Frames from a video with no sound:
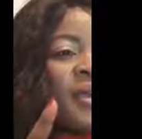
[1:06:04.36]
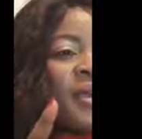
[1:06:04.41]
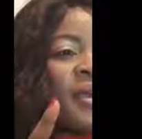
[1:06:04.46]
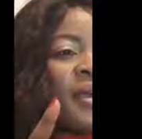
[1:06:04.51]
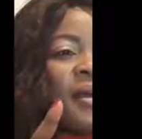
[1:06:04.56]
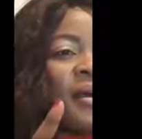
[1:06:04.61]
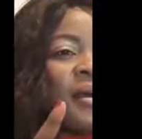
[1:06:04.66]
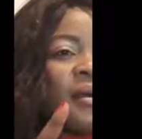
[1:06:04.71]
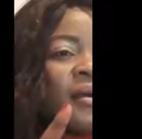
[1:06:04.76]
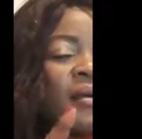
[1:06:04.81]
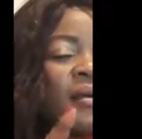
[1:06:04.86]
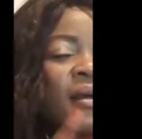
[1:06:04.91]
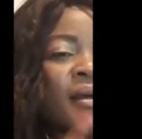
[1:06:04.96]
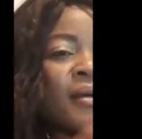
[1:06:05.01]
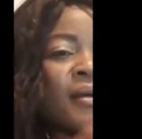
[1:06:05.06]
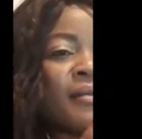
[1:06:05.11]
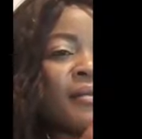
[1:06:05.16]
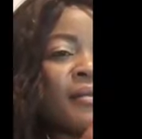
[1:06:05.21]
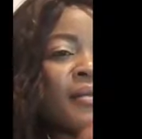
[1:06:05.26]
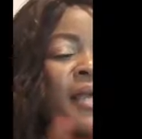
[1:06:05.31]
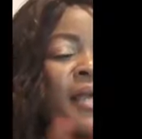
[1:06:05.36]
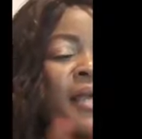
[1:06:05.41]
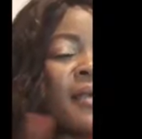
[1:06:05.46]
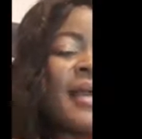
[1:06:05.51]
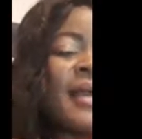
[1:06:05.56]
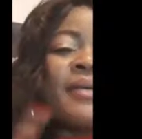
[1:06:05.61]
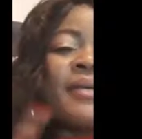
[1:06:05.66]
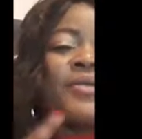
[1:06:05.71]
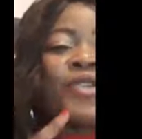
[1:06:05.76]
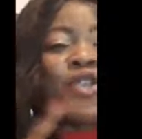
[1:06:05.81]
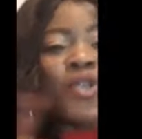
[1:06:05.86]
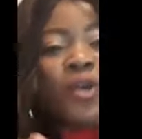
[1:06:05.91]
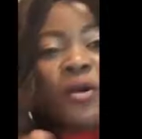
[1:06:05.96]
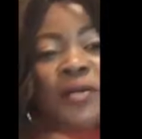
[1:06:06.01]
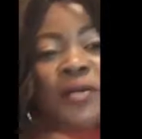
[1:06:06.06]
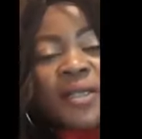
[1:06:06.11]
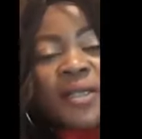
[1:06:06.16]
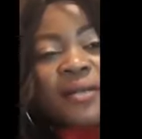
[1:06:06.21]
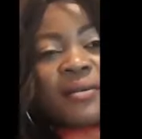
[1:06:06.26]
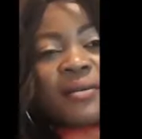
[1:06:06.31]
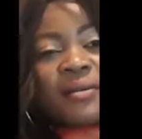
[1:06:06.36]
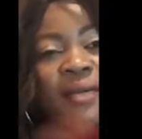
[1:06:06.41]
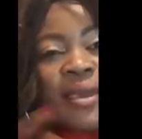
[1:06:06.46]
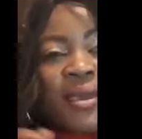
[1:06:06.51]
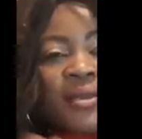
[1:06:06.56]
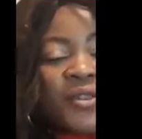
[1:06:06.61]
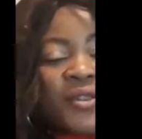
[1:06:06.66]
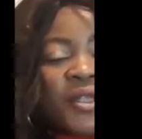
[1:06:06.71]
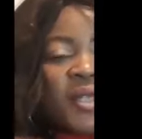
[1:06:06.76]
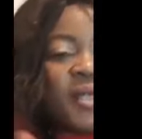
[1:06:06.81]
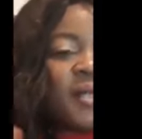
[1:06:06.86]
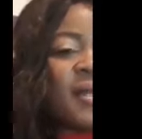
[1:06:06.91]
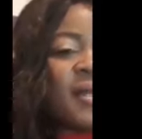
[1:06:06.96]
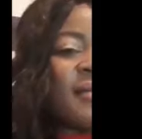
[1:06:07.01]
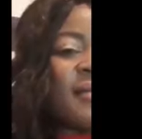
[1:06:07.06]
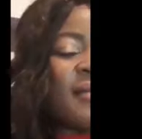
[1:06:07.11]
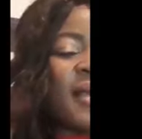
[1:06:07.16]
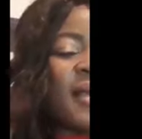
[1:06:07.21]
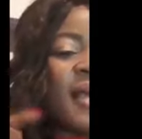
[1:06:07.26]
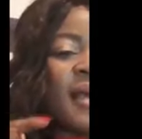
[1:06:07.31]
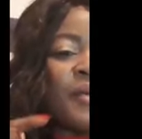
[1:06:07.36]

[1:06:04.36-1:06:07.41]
are insulting the AGC, that they are